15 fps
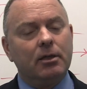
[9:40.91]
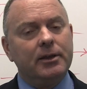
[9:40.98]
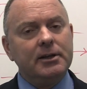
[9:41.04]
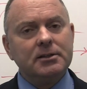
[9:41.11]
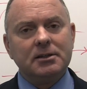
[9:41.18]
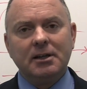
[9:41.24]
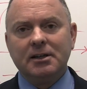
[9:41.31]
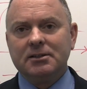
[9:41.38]

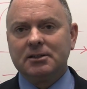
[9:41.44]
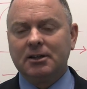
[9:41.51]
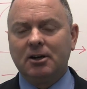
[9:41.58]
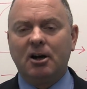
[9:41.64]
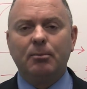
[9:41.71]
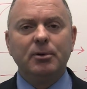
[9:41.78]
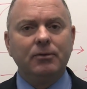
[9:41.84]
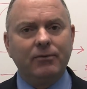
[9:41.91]
These things can
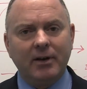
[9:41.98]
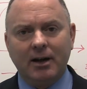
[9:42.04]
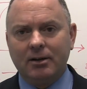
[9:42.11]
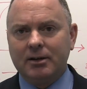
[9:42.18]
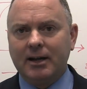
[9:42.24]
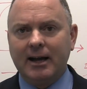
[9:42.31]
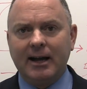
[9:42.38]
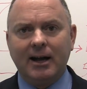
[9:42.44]
all be
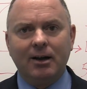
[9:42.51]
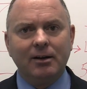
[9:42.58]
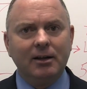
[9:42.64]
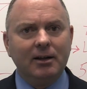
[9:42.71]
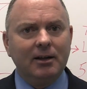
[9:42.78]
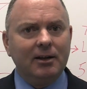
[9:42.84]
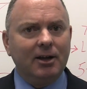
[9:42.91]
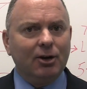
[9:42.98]
found out.
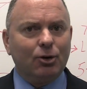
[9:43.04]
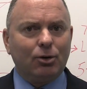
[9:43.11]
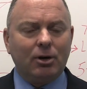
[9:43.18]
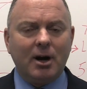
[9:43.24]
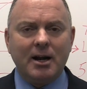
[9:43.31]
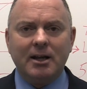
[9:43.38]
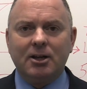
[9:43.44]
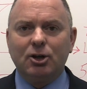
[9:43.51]

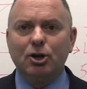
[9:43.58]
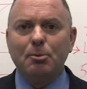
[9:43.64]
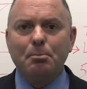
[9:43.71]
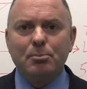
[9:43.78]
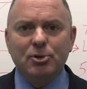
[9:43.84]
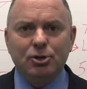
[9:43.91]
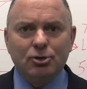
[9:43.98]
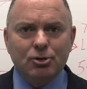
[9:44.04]
Chronic
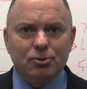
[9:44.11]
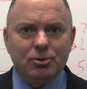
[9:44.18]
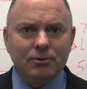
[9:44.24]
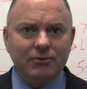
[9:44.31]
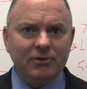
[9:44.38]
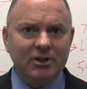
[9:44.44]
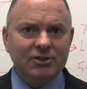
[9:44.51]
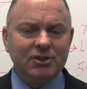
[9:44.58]
immune
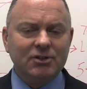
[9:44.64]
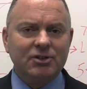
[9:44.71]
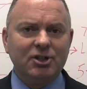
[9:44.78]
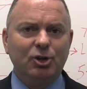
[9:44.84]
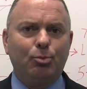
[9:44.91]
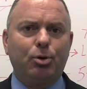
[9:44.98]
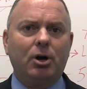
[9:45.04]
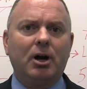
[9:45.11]

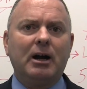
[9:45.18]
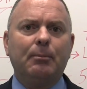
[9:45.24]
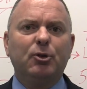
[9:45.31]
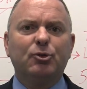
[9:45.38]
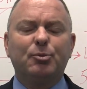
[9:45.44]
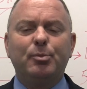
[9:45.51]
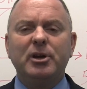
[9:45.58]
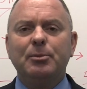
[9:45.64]
deficiency
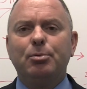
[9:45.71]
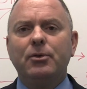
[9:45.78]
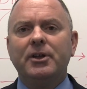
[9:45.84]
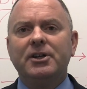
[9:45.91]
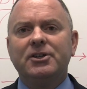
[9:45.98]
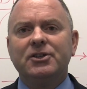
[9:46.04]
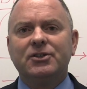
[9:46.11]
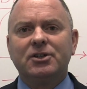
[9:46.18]
problems, people
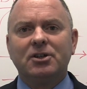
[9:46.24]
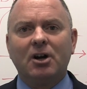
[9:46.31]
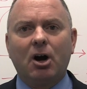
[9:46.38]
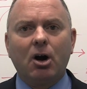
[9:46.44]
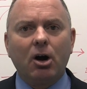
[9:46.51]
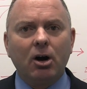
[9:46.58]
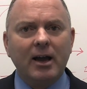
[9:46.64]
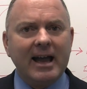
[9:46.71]
that just
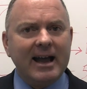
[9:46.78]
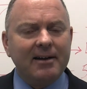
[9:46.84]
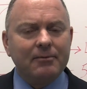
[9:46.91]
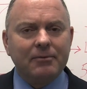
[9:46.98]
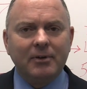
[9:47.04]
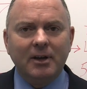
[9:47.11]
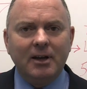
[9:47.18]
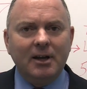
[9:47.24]

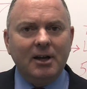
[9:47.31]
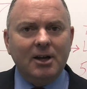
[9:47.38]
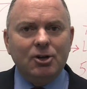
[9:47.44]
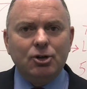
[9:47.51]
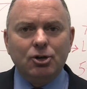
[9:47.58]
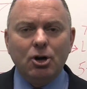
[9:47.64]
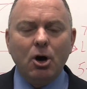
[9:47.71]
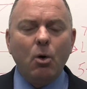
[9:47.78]
have
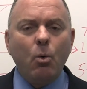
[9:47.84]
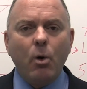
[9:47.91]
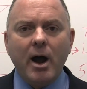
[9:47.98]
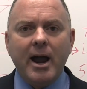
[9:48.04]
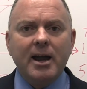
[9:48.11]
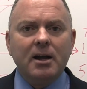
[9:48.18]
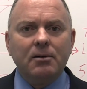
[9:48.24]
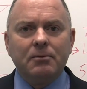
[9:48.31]
no
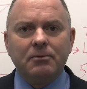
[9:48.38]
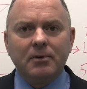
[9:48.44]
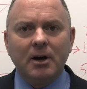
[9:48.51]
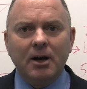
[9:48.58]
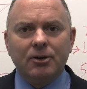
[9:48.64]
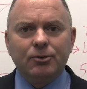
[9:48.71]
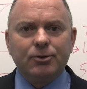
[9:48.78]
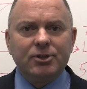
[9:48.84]
way of
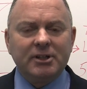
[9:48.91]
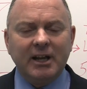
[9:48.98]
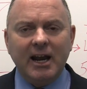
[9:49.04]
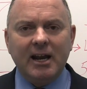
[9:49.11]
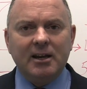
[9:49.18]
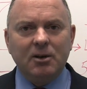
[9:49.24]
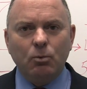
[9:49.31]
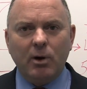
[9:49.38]

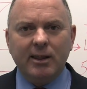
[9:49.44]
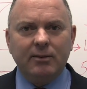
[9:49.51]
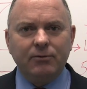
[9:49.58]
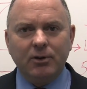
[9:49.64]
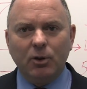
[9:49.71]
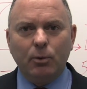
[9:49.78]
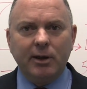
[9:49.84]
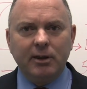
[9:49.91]
understanding why they
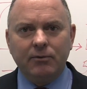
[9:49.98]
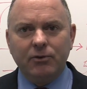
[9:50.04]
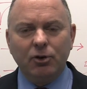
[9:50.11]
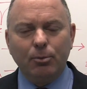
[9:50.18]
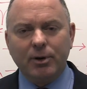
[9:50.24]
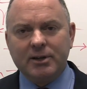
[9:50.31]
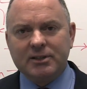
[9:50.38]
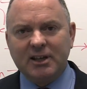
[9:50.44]
feel the way they
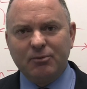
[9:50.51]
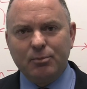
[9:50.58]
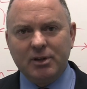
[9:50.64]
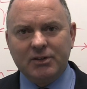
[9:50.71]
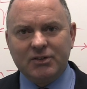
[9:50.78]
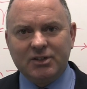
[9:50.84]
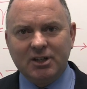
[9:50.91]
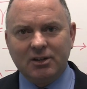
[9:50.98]
feel because they've
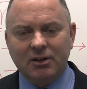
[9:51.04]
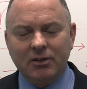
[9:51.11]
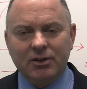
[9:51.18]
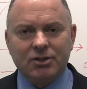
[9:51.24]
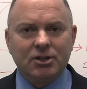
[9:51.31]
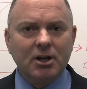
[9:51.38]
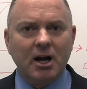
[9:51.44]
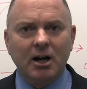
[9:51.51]
been sent to
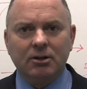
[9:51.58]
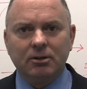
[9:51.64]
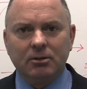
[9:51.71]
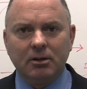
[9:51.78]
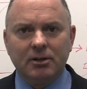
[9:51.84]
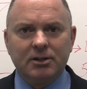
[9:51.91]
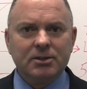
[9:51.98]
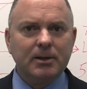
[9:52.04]
this doctor
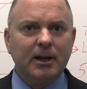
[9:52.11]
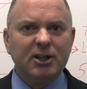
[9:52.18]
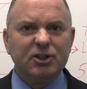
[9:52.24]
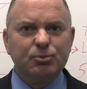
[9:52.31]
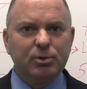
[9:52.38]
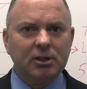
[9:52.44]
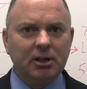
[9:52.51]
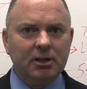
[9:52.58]
and to this
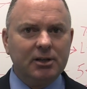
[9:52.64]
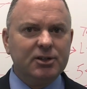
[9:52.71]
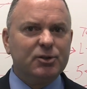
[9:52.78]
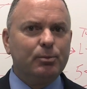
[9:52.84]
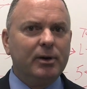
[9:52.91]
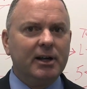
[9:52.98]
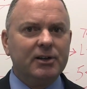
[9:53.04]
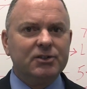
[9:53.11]
hospital and
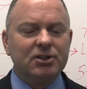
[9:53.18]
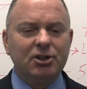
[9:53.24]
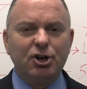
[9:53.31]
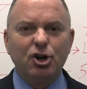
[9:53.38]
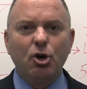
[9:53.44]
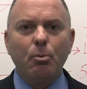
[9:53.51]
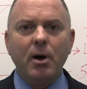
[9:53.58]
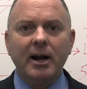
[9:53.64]
this medicine
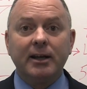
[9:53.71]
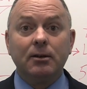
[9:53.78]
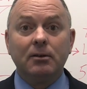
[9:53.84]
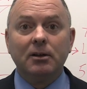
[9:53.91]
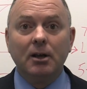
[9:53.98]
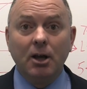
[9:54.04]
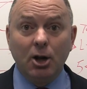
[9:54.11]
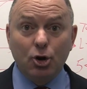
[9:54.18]
and no
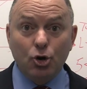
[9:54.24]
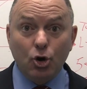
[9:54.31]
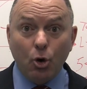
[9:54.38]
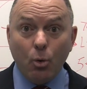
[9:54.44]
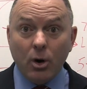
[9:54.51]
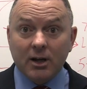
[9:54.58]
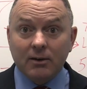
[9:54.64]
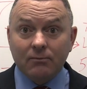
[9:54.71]

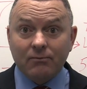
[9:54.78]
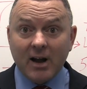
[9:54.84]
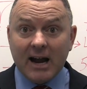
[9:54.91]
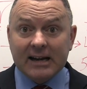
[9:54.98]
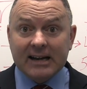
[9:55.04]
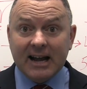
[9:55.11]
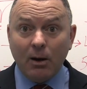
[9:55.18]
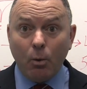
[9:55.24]
one can
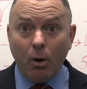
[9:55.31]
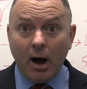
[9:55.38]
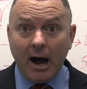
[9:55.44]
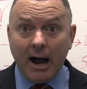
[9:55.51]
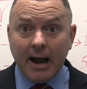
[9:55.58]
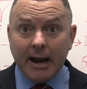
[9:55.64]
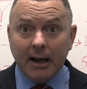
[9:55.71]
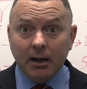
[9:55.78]
find out
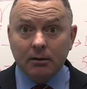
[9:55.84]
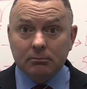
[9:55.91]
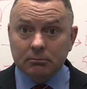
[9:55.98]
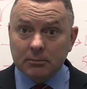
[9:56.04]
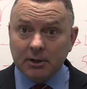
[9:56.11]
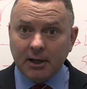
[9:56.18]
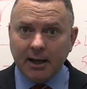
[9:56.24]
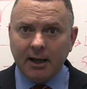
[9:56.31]
why,
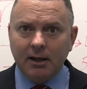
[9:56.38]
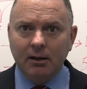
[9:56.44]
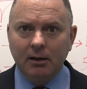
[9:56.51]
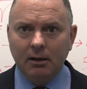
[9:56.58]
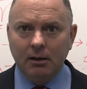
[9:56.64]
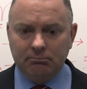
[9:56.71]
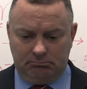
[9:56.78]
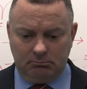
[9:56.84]
okay?
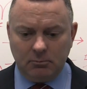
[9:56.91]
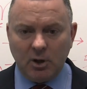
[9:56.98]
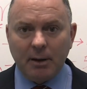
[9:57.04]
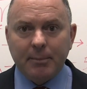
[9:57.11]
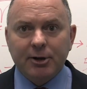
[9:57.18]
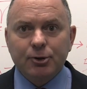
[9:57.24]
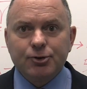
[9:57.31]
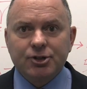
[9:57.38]
How
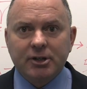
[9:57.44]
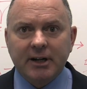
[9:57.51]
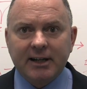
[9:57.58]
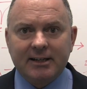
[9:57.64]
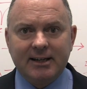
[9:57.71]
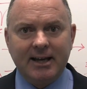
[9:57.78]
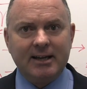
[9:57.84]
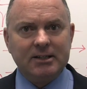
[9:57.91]
about your
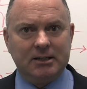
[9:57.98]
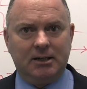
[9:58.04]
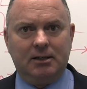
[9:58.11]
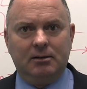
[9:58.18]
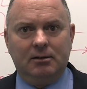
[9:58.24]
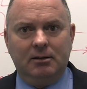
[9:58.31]
genetic testing?